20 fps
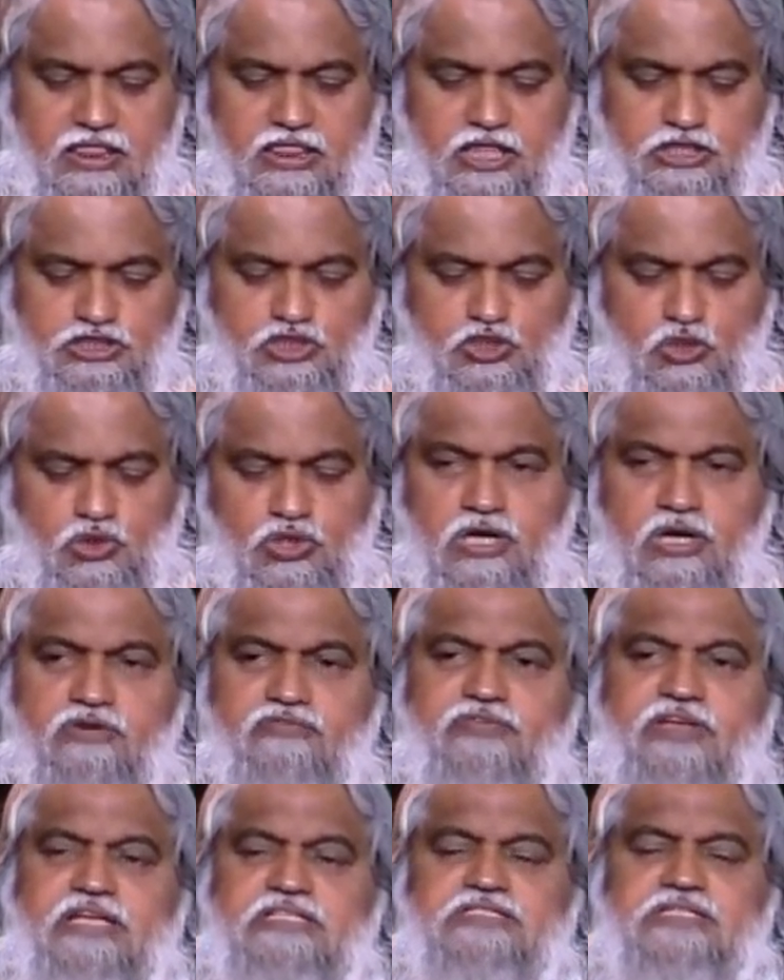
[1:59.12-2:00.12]
The children
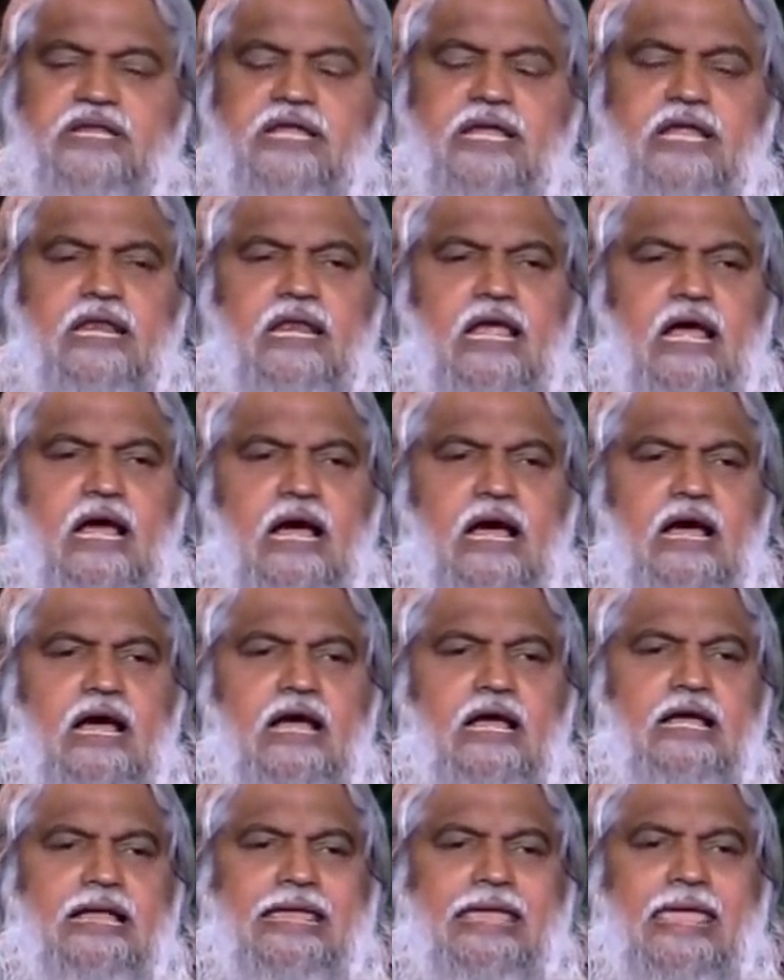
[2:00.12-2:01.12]
of Israel
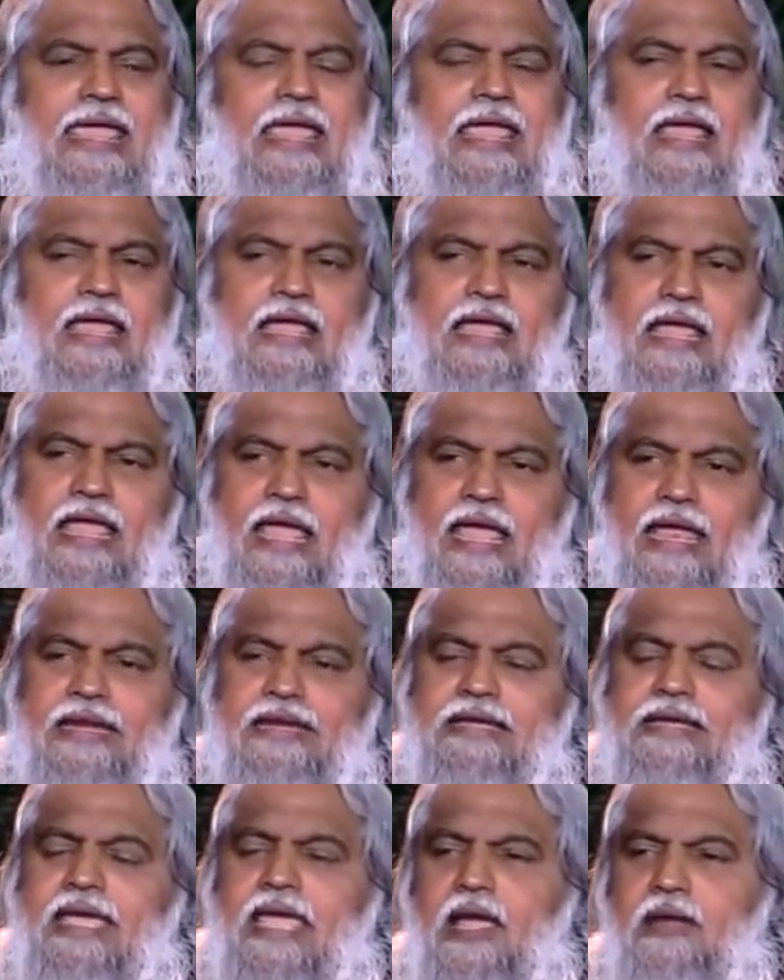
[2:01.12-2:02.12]
are
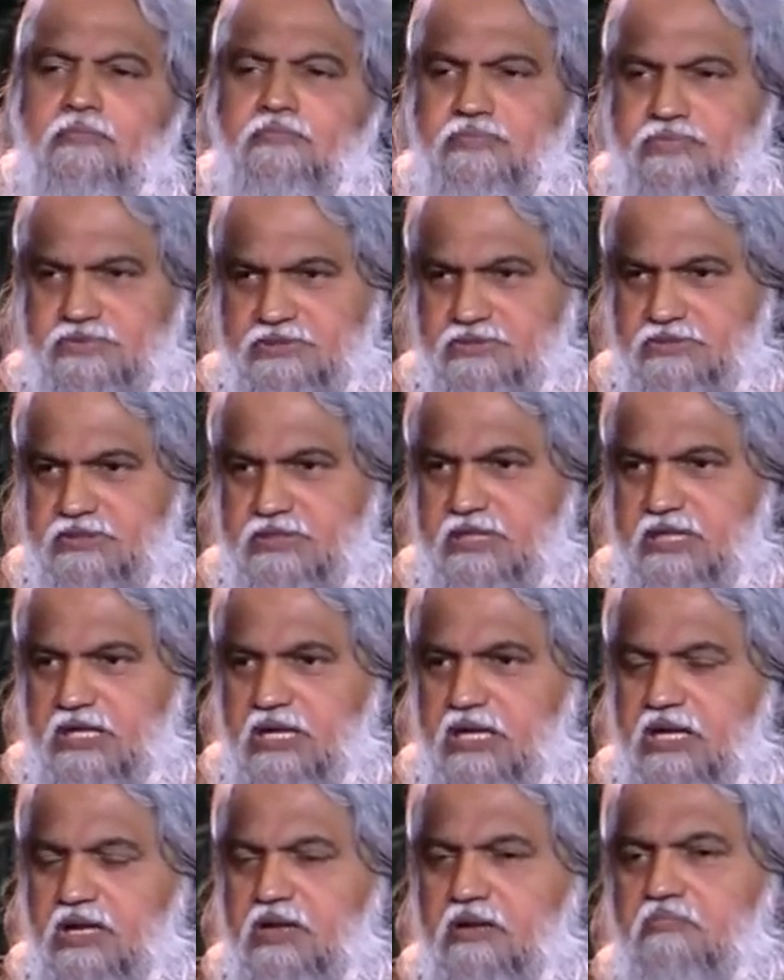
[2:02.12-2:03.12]
encamped
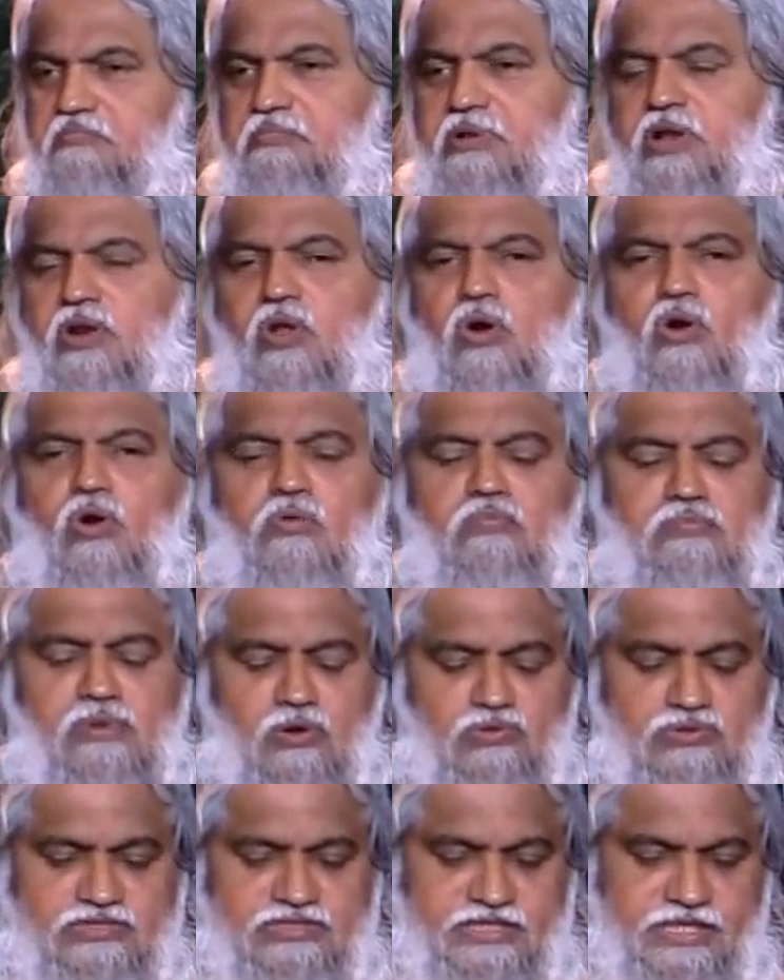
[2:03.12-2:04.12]
below
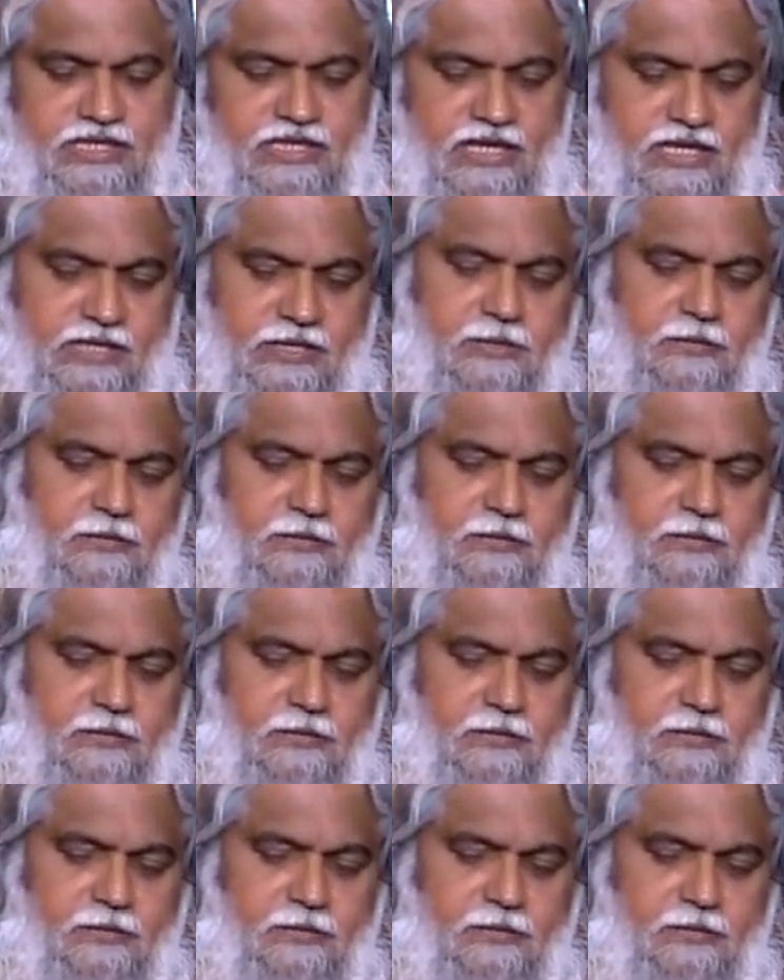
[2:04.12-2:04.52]
Mount Sinai.